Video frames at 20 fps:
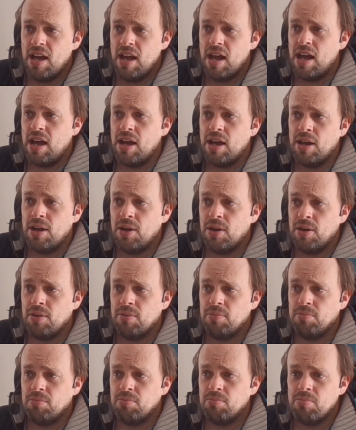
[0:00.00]

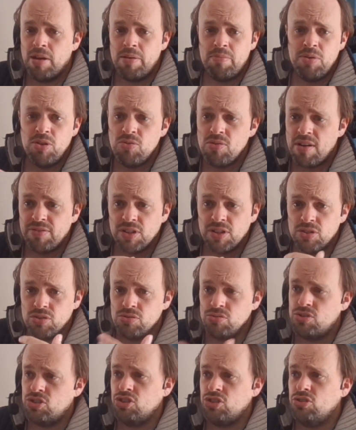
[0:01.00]
Maybe you have a
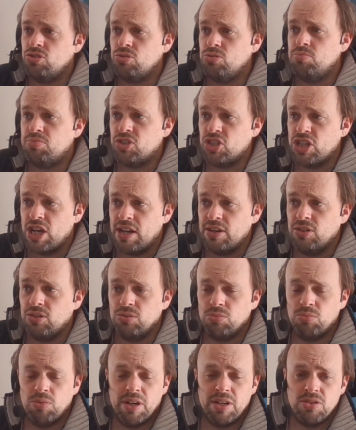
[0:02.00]
YouTube
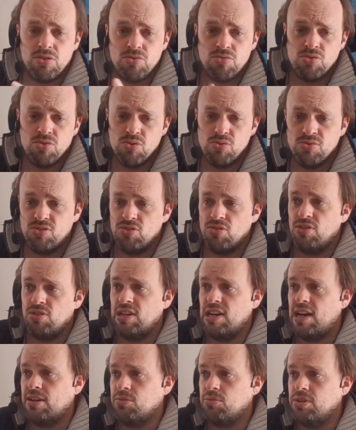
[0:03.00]
channel where you use your
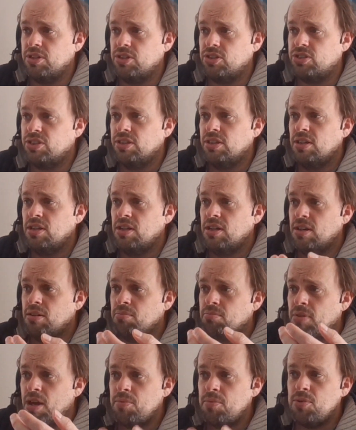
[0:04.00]
language.
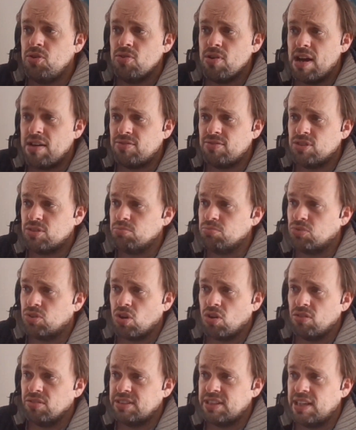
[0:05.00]
Maybe you have some
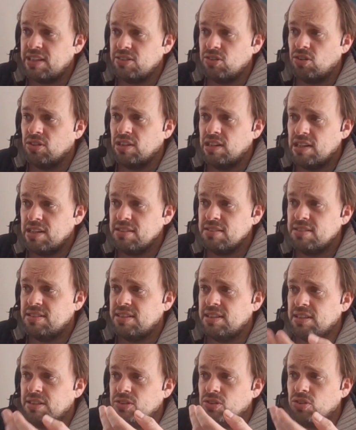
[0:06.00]
content on
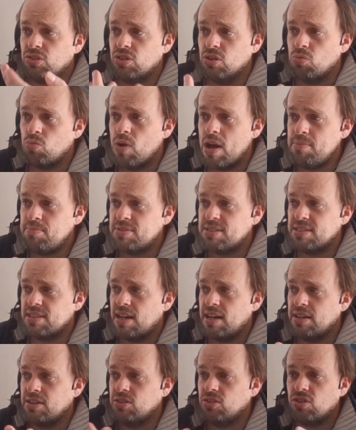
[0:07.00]
LinkedIn or a
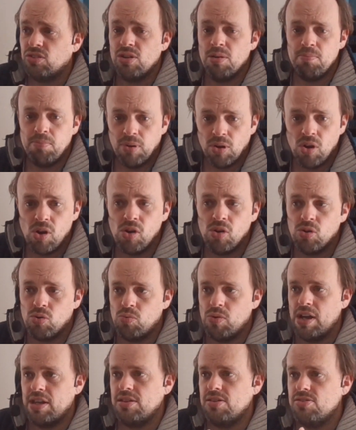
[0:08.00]
website or a blog
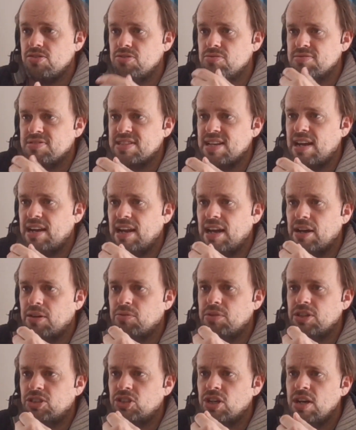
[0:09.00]
where you use that
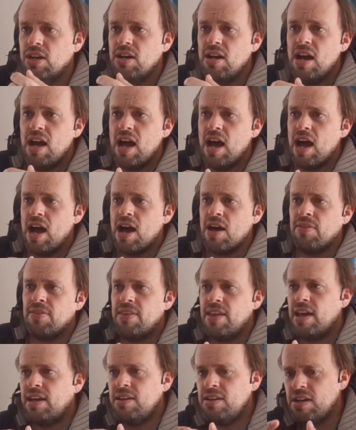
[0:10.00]
language.
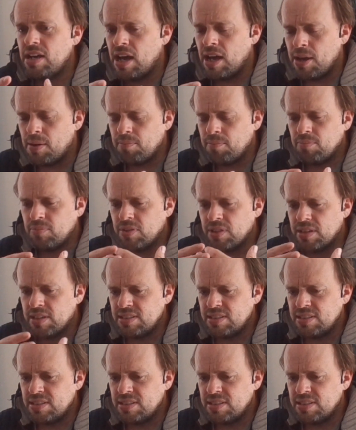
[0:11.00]
And then